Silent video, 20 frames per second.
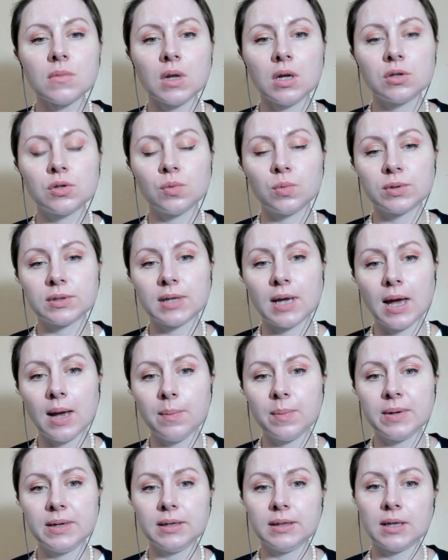So what's
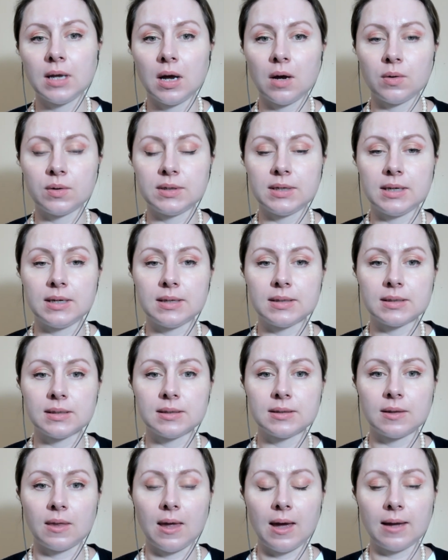happening nowadays
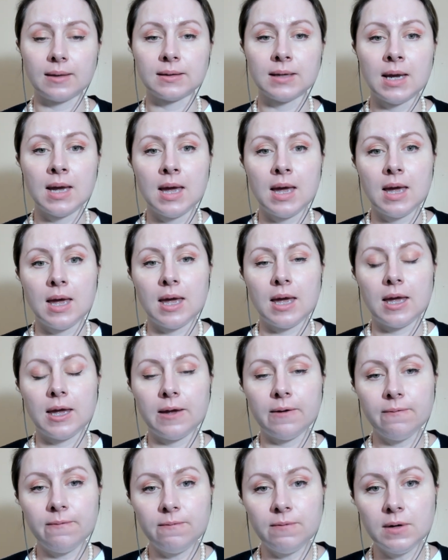is that
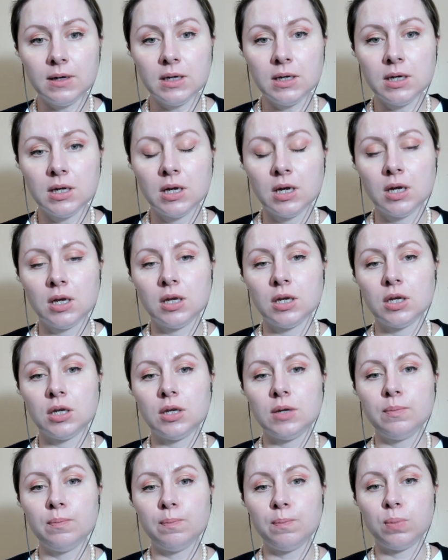every
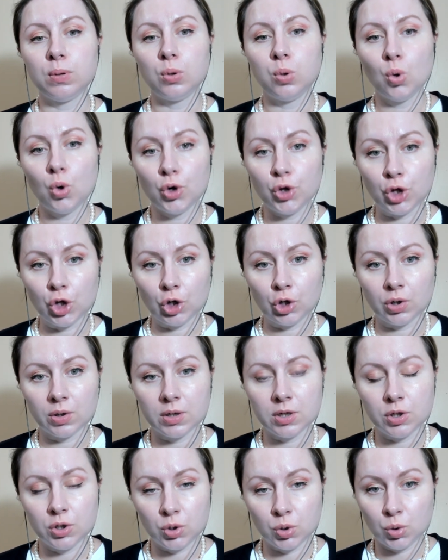employer
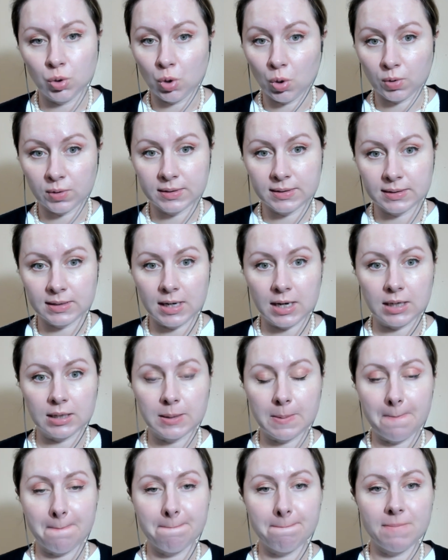in New York
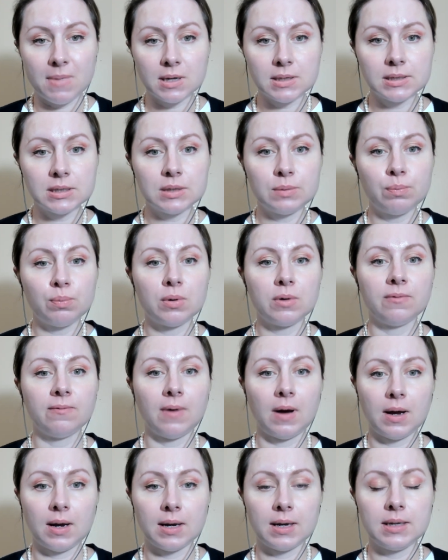State must
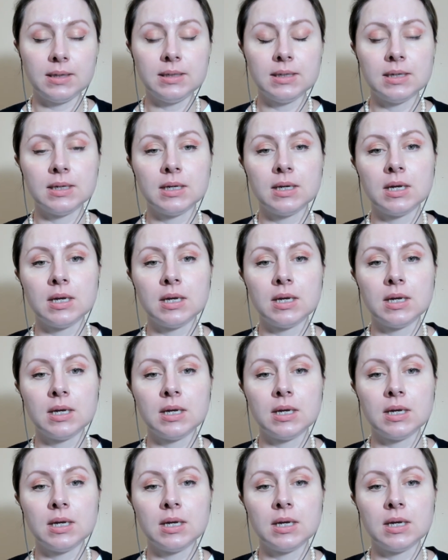provide